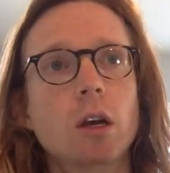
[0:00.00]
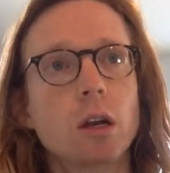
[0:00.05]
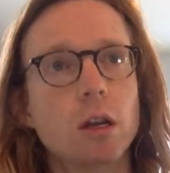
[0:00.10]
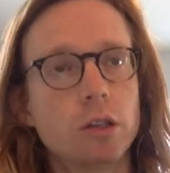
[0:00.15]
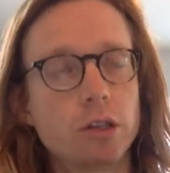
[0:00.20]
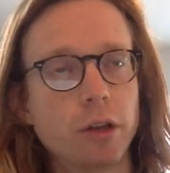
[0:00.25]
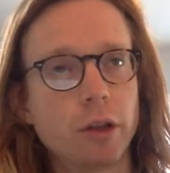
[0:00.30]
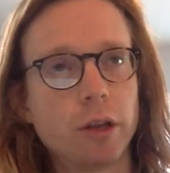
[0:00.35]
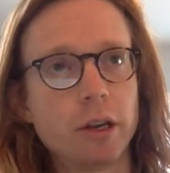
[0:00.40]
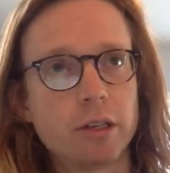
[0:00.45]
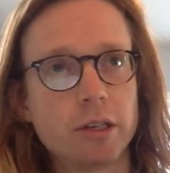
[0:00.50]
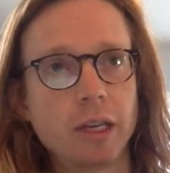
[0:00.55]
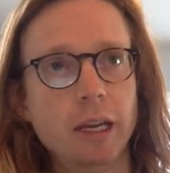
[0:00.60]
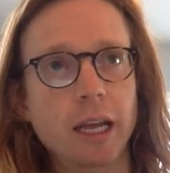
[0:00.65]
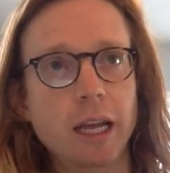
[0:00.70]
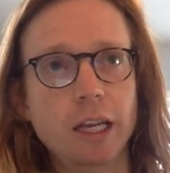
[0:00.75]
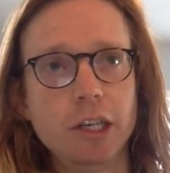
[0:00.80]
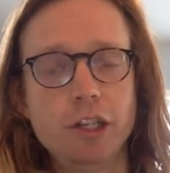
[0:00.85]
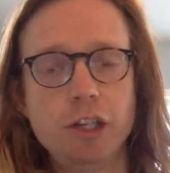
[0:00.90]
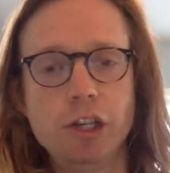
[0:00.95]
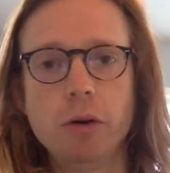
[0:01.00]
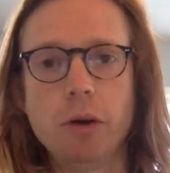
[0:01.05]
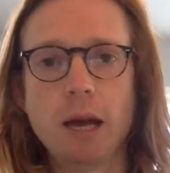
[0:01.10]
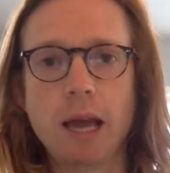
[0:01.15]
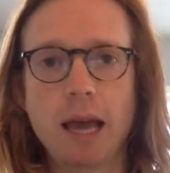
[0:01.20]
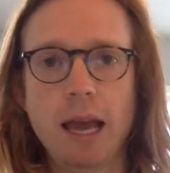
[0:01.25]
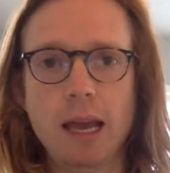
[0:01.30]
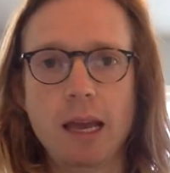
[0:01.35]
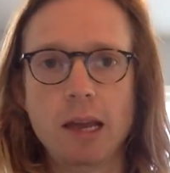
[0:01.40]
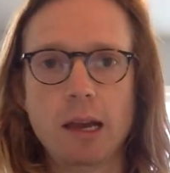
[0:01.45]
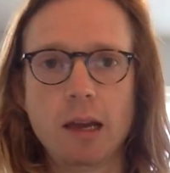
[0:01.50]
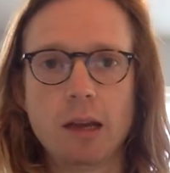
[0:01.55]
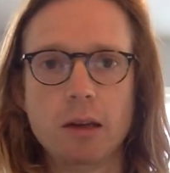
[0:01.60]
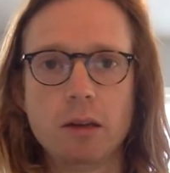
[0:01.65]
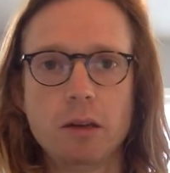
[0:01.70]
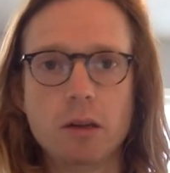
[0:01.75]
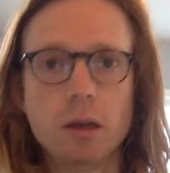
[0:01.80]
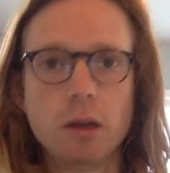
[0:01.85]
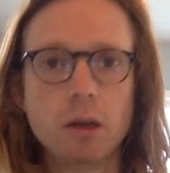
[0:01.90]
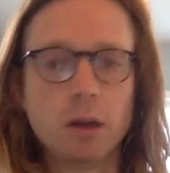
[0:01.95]
So there's an issue at
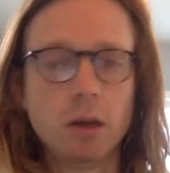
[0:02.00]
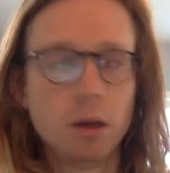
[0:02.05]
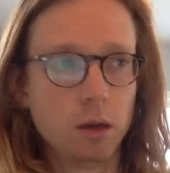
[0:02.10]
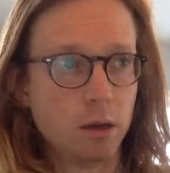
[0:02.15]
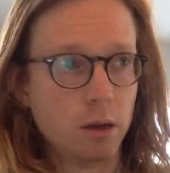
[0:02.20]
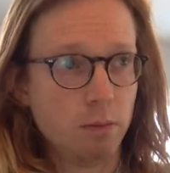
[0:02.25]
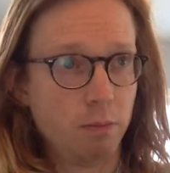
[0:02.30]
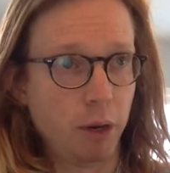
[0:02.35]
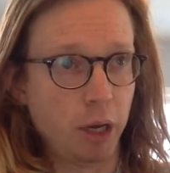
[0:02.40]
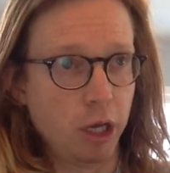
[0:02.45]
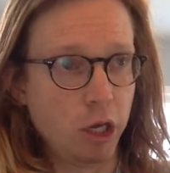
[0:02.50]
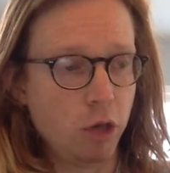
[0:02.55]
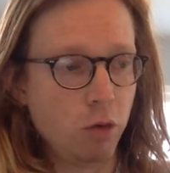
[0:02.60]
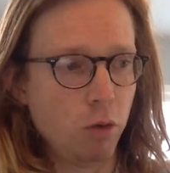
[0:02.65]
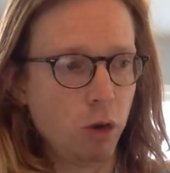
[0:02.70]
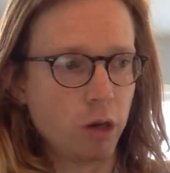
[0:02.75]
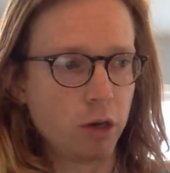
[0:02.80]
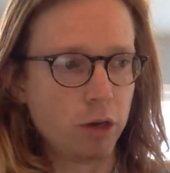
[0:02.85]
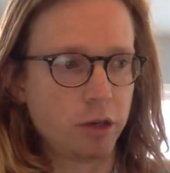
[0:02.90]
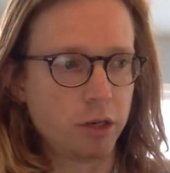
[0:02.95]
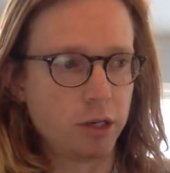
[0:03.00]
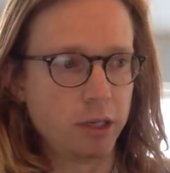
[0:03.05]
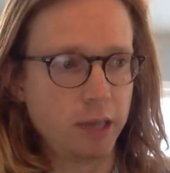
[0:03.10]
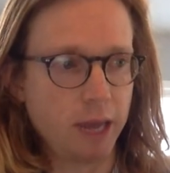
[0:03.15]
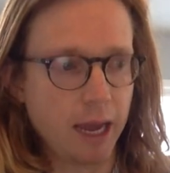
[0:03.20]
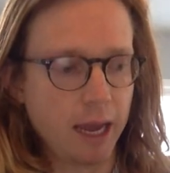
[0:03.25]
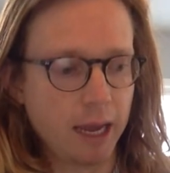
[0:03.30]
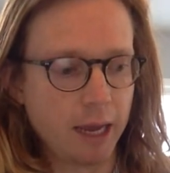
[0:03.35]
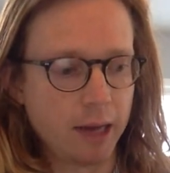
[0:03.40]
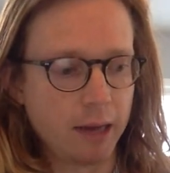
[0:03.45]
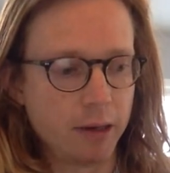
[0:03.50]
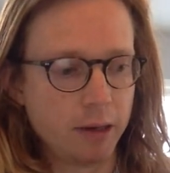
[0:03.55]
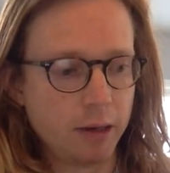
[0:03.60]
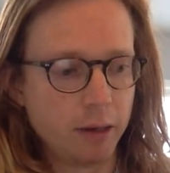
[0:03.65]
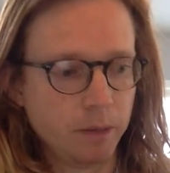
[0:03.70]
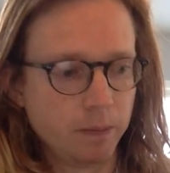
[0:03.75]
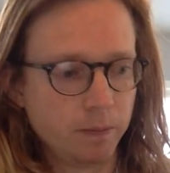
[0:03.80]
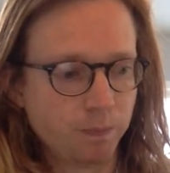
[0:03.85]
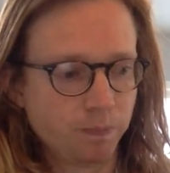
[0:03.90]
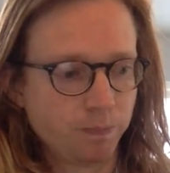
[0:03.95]
hand, but you understand
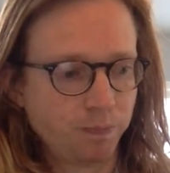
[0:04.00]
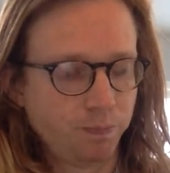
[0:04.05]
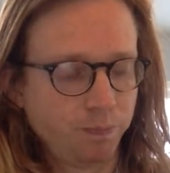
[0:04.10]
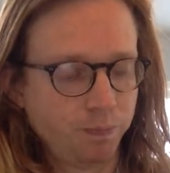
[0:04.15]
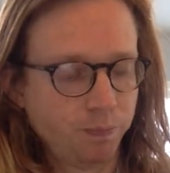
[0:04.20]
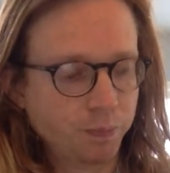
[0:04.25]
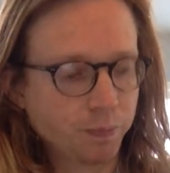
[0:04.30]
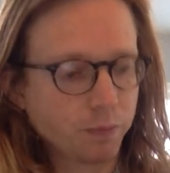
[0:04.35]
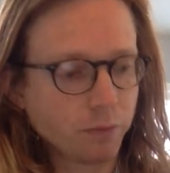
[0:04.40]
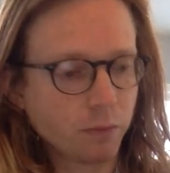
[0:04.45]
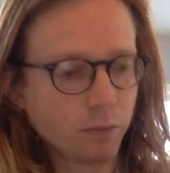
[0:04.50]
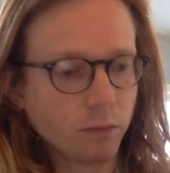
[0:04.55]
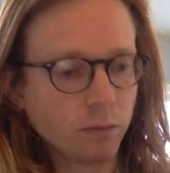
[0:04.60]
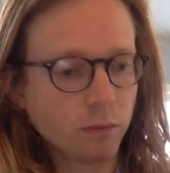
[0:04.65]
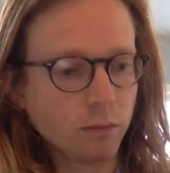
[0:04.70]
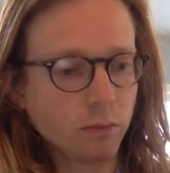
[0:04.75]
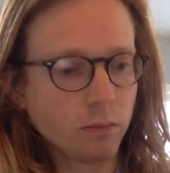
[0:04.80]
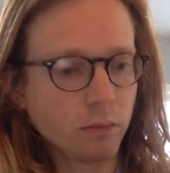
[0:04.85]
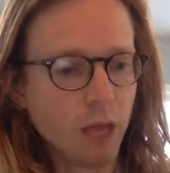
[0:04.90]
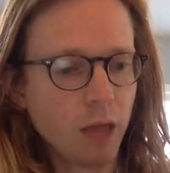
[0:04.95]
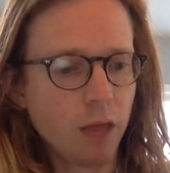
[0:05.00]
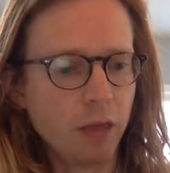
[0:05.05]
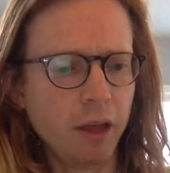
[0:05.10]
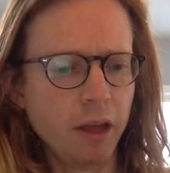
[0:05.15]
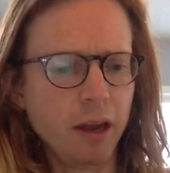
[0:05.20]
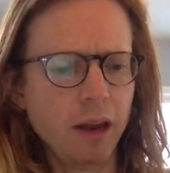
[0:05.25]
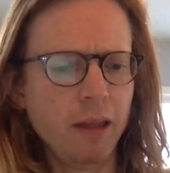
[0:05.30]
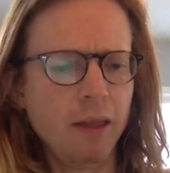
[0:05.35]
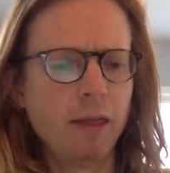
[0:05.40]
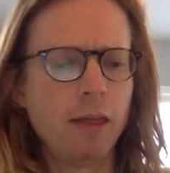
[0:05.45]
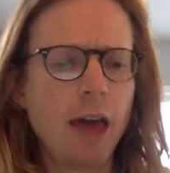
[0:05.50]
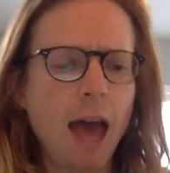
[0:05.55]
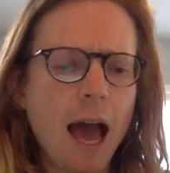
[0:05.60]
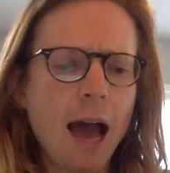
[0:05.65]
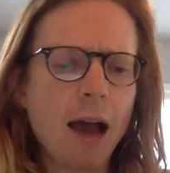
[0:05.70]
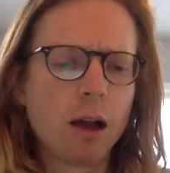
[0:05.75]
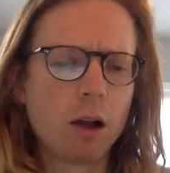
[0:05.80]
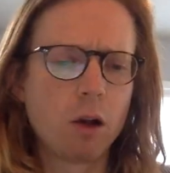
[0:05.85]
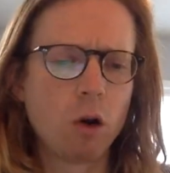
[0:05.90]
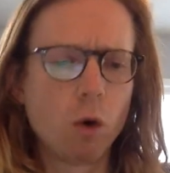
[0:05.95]
that in
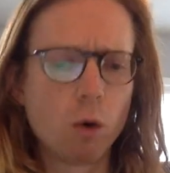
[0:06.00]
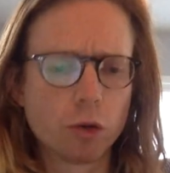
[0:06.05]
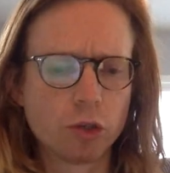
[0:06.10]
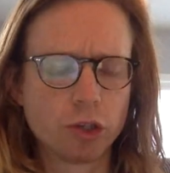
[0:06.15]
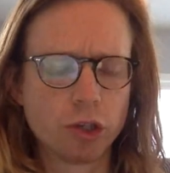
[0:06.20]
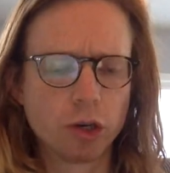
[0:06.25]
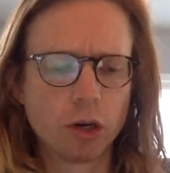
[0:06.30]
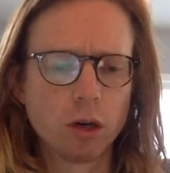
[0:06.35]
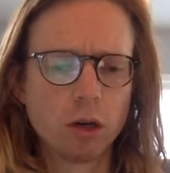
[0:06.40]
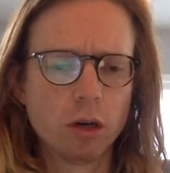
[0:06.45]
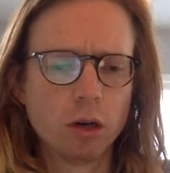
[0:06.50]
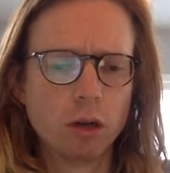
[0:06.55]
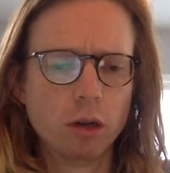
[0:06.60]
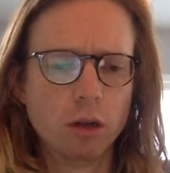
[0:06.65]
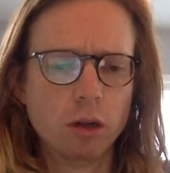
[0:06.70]
that culture,